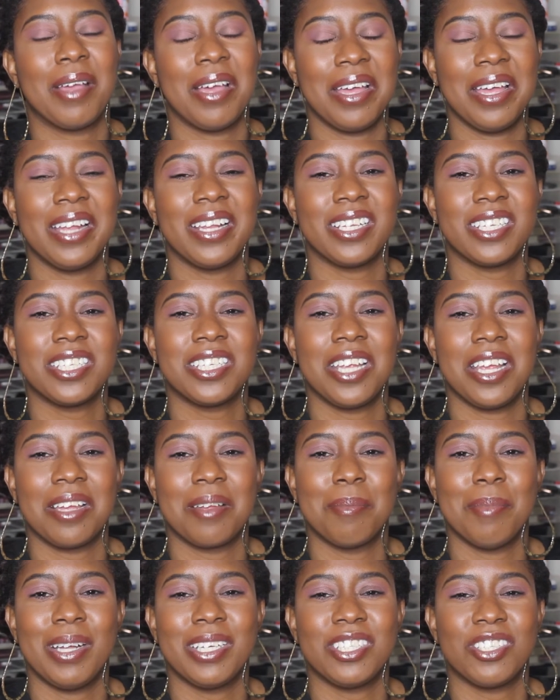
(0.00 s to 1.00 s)
go ahead and
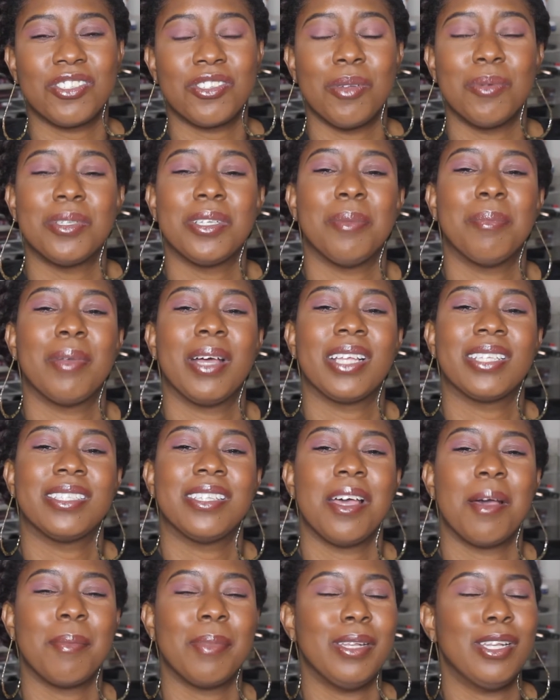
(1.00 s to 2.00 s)
check my description box
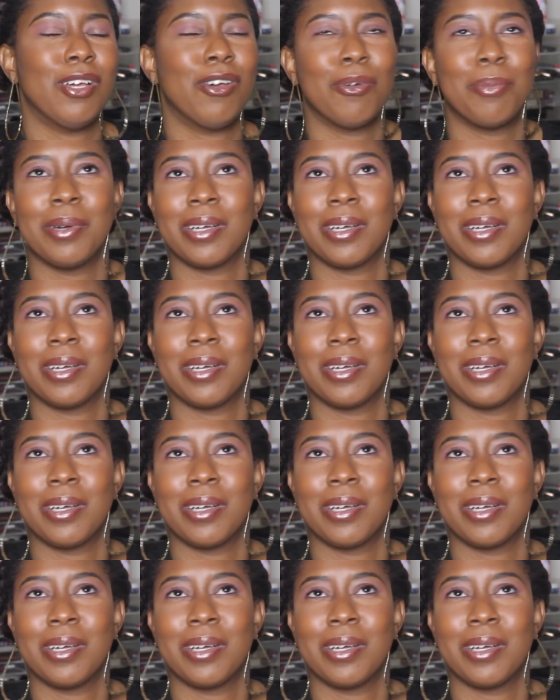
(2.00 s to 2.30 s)
down below,